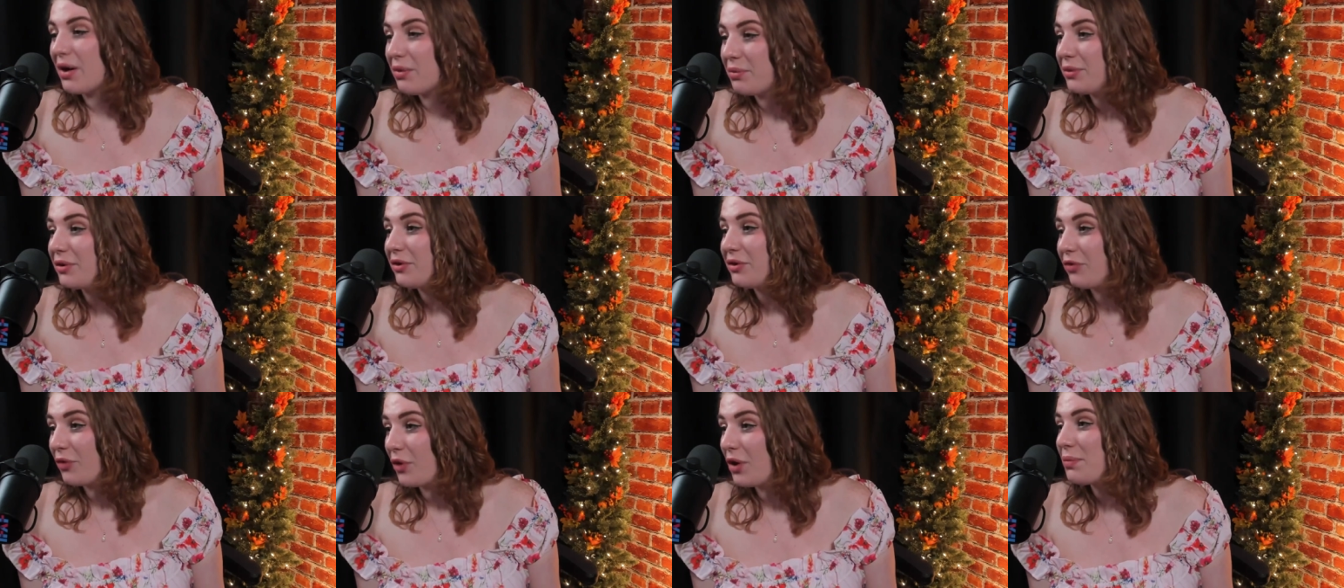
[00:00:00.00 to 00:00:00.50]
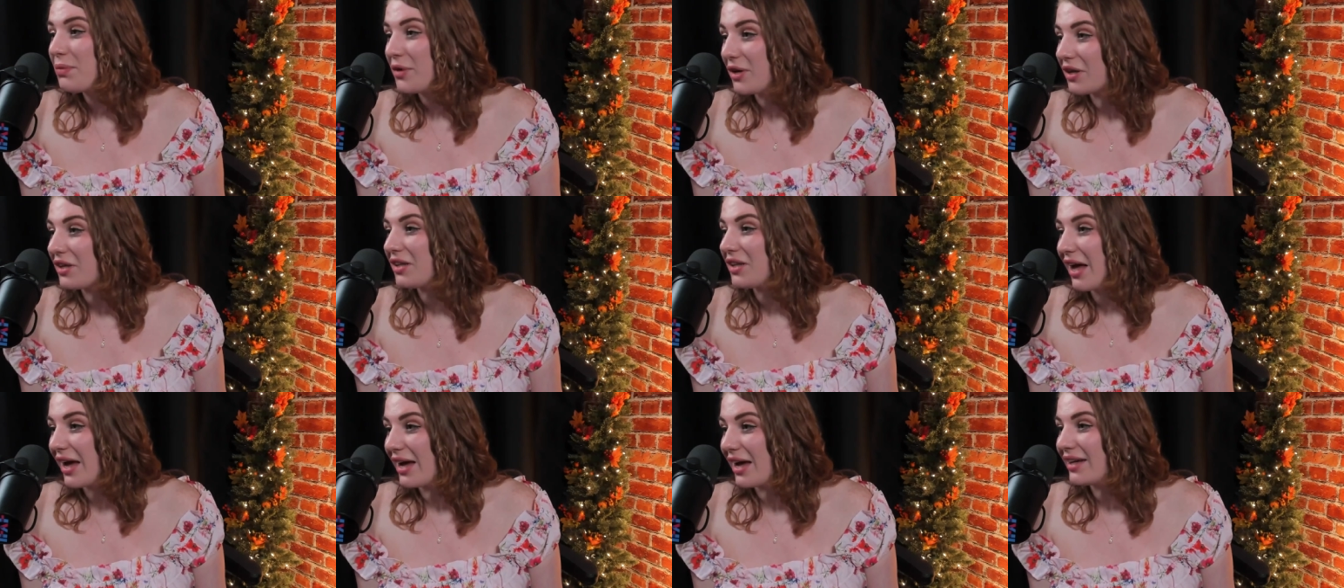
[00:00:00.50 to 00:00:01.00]
performed there
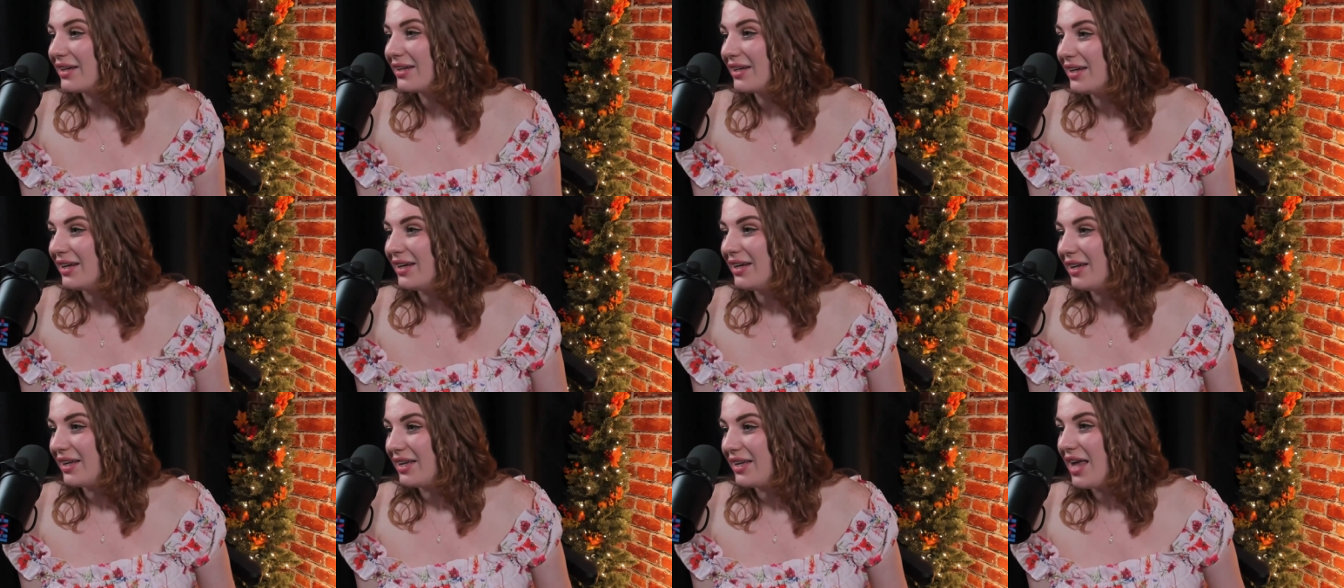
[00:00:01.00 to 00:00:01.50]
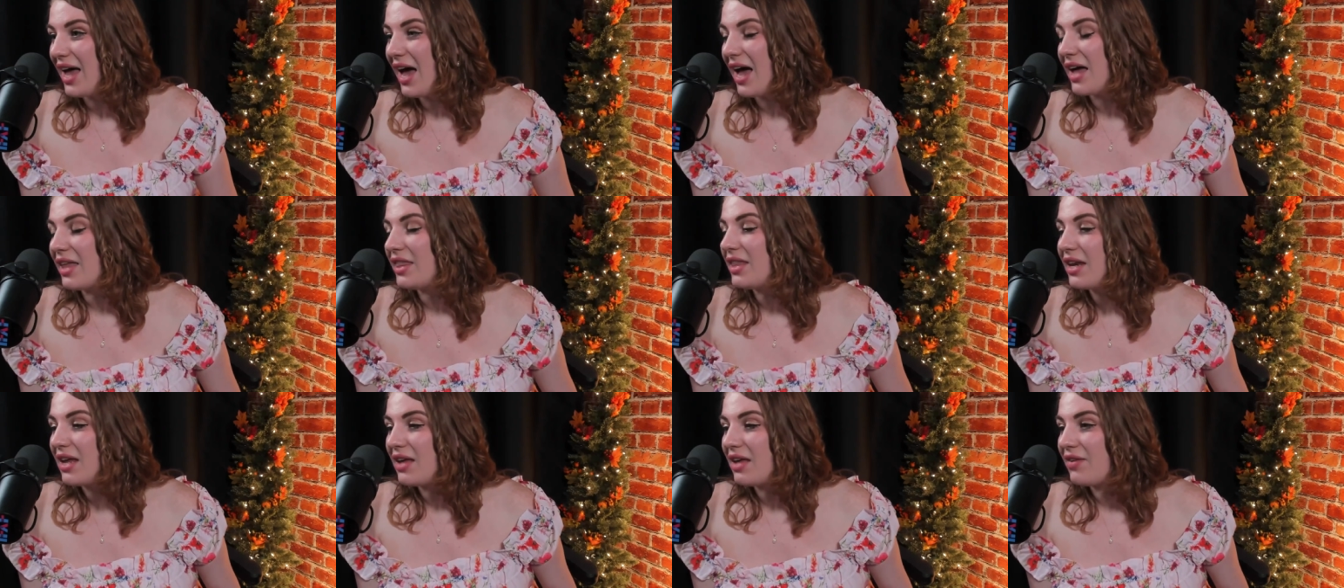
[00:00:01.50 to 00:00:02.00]
a lot. Okay. Yeah,
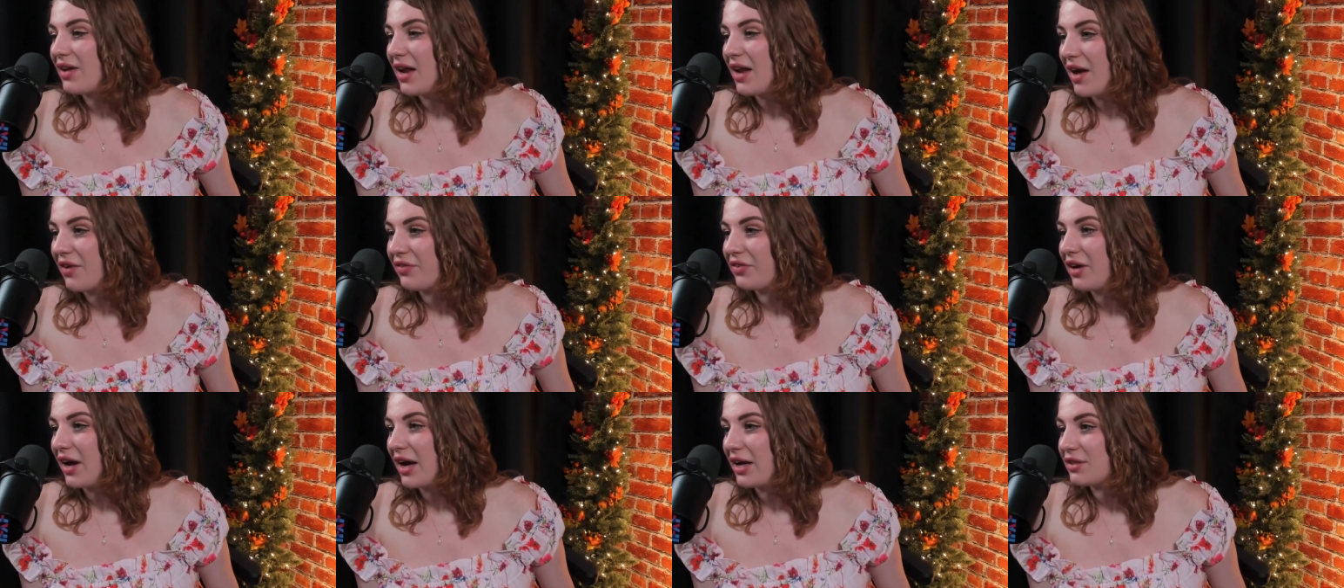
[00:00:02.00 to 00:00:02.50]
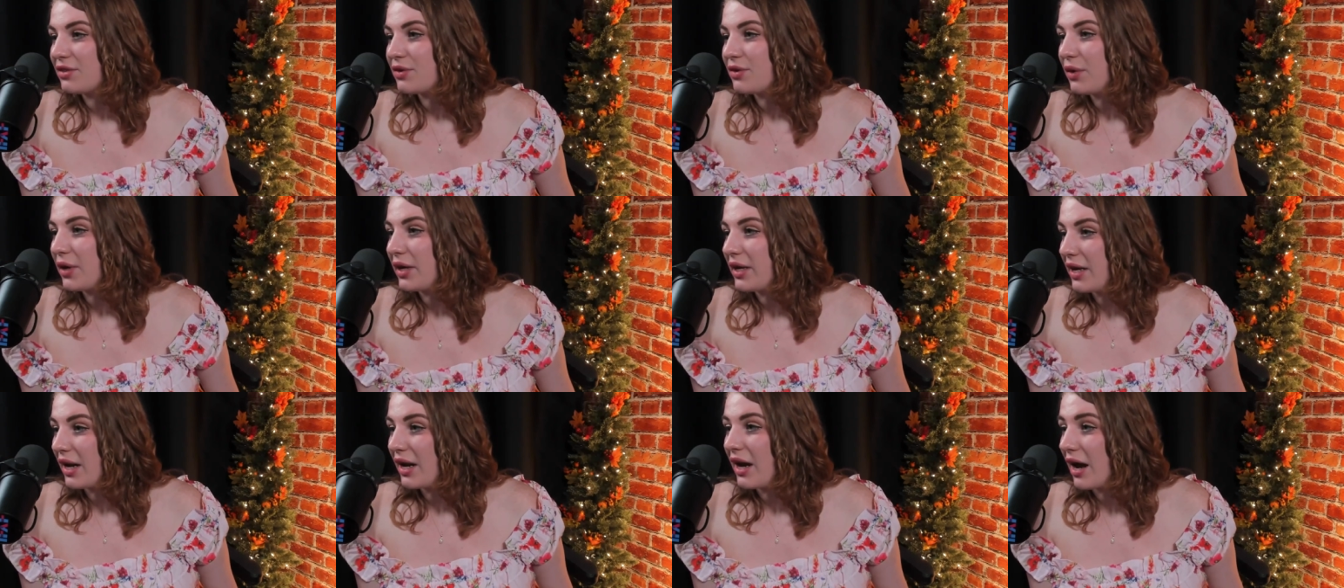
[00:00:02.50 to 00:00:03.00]
and then even after high school,
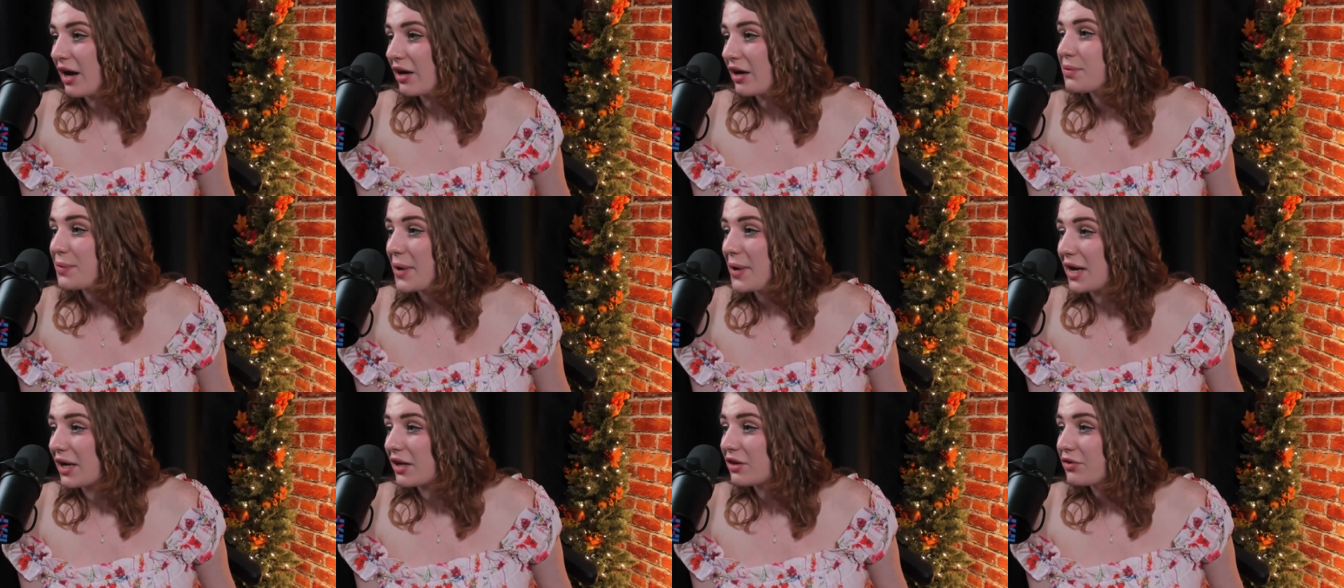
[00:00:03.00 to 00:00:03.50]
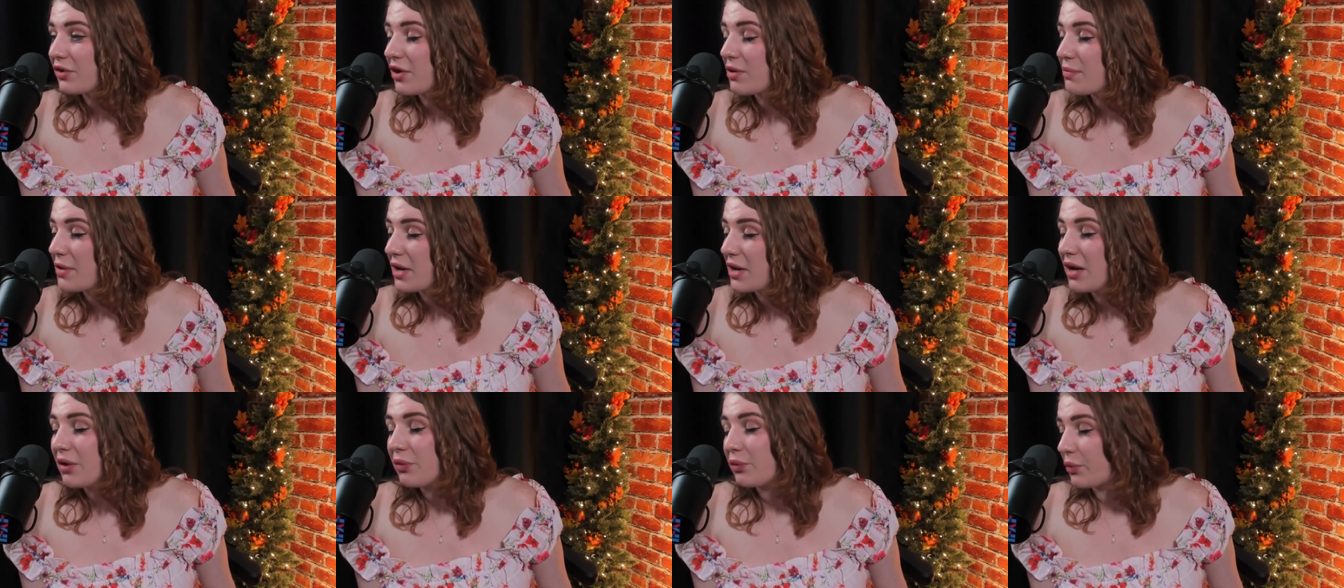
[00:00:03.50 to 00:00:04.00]
I did acrobatics for a
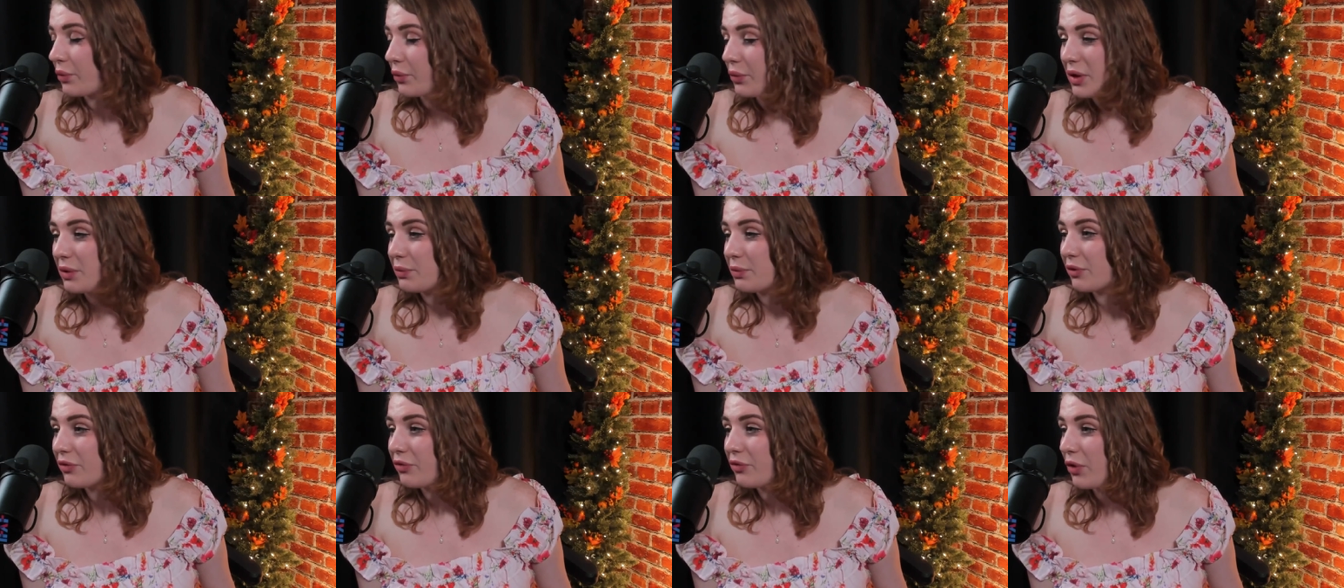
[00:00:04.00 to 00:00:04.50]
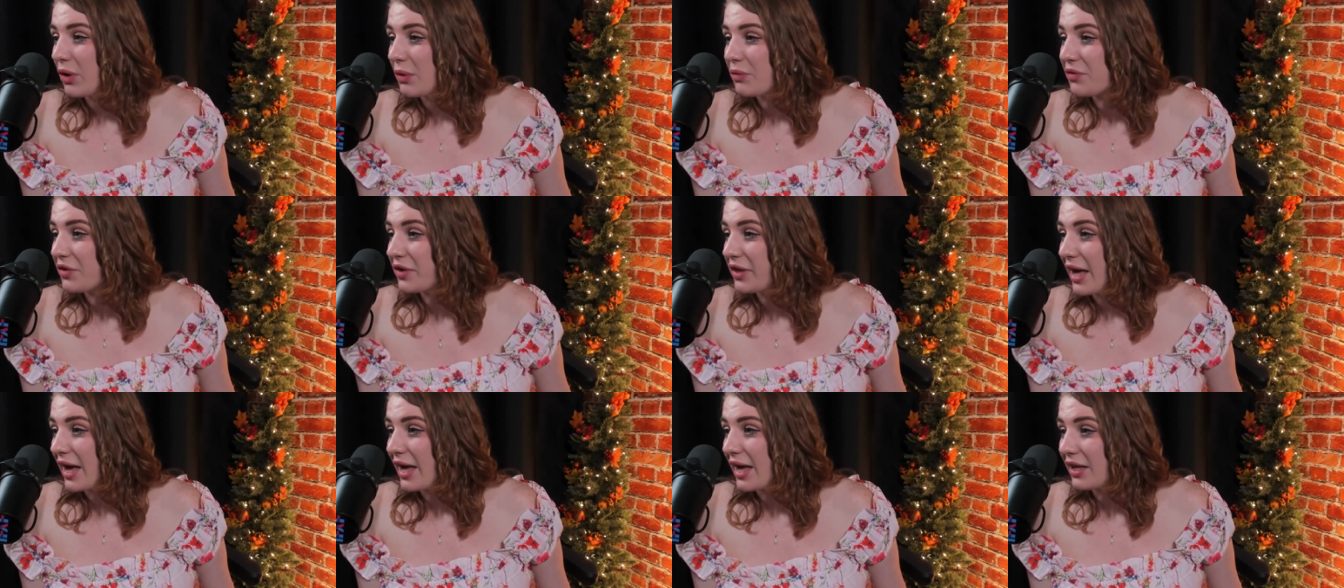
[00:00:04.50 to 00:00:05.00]
minute, and we'd perform
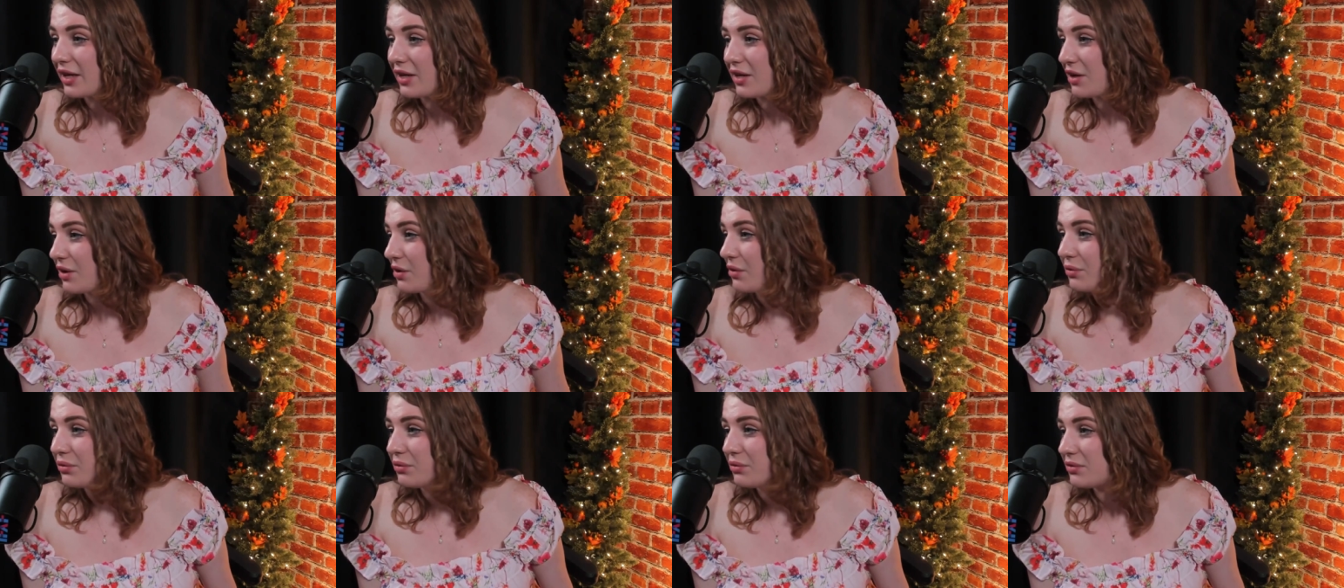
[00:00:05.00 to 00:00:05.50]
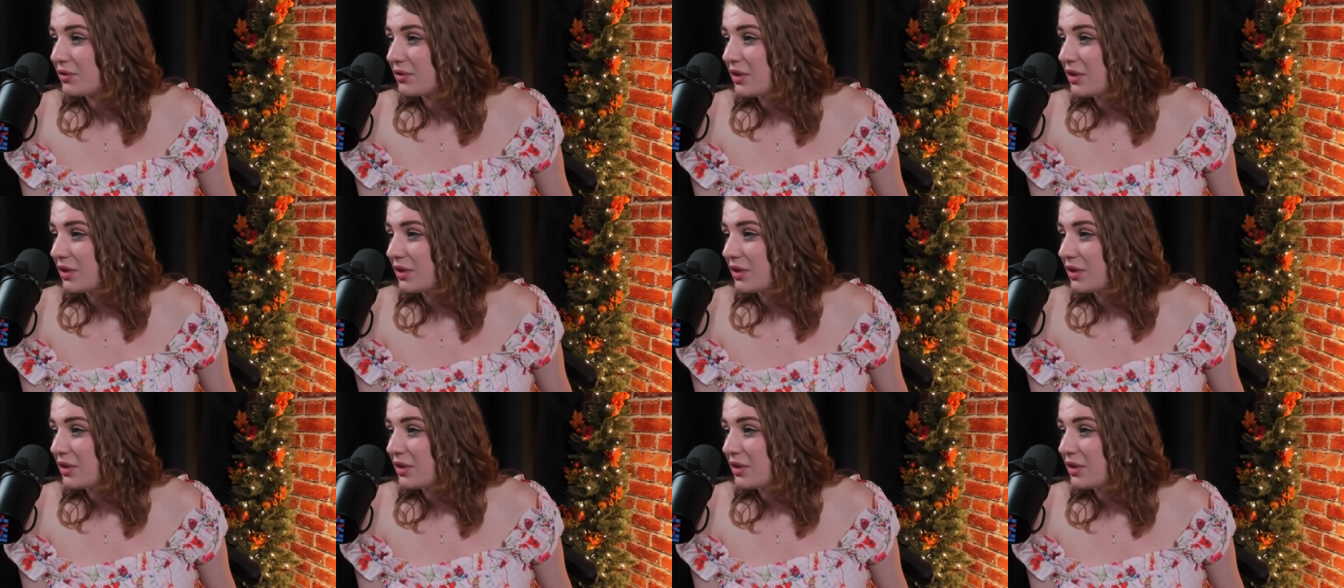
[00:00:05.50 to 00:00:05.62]
for that too.